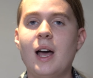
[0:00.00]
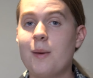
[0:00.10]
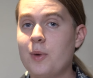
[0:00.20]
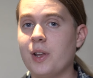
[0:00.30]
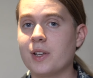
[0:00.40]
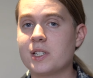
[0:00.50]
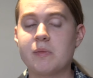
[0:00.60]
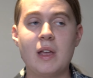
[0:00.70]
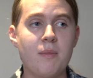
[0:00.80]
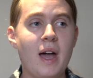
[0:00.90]
Harmonics,
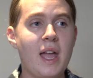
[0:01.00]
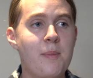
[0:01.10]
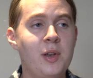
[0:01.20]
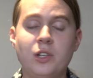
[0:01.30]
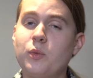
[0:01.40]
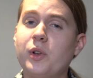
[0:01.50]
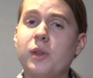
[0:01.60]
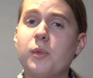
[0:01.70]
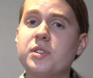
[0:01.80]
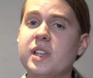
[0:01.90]
in my opinion, one of
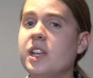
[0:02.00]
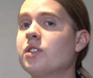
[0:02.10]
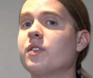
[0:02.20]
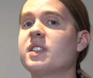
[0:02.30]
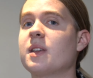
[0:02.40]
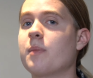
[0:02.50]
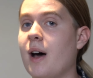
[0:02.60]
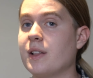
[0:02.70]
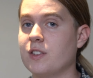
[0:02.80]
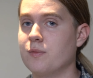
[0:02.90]
the most interesting
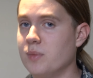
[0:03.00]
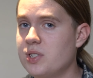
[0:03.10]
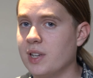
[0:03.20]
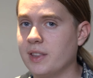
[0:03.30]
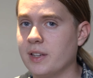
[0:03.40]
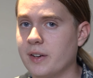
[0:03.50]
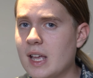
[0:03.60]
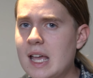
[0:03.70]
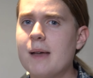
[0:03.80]
parts of music theory,